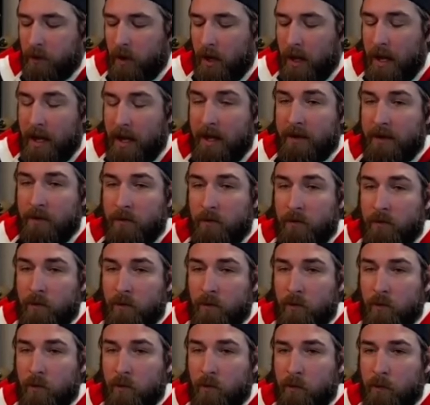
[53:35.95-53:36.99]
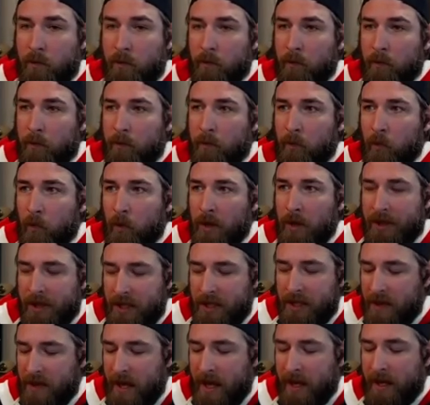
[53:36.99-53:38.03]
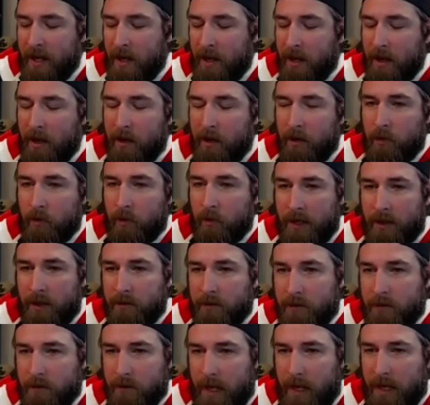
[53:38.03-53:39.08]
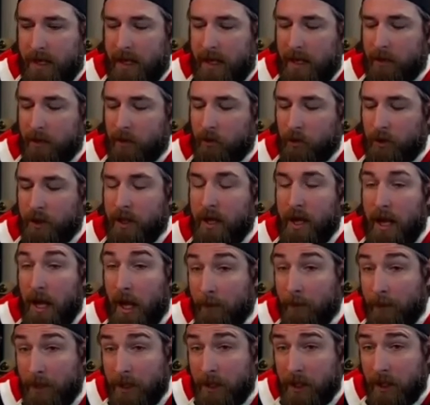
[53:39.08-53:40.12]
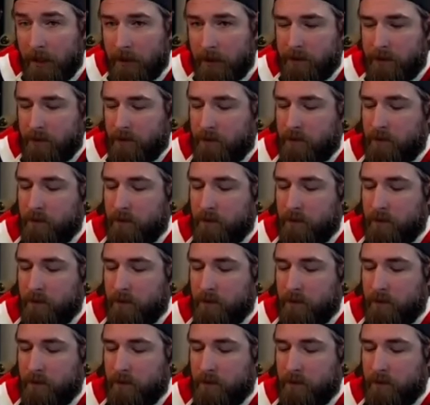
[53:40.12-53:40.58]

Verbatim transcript: and within that, right, that category, how many guns,